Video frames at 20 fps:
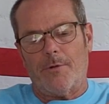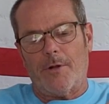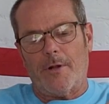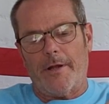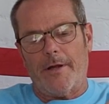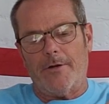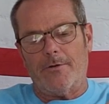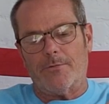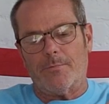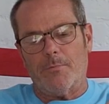the
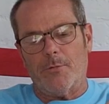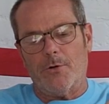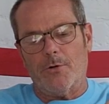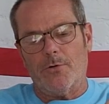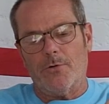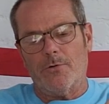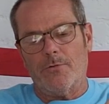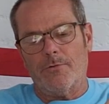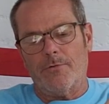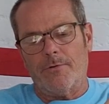latest
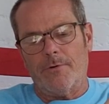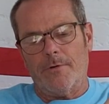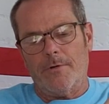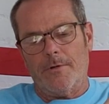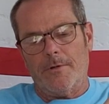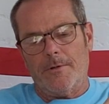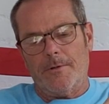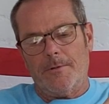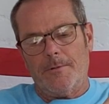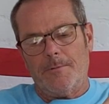move.
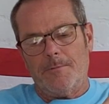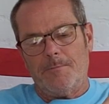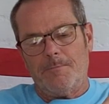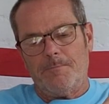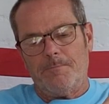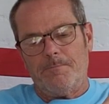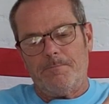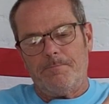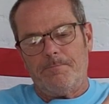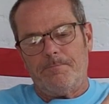
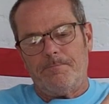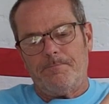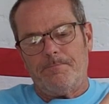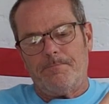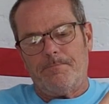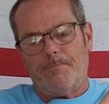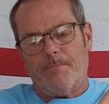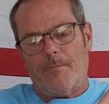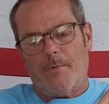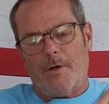
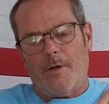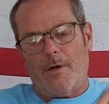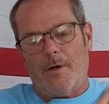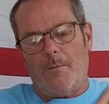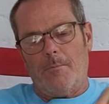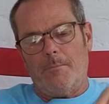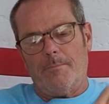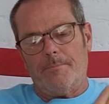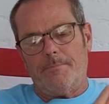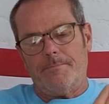
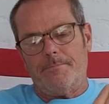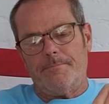And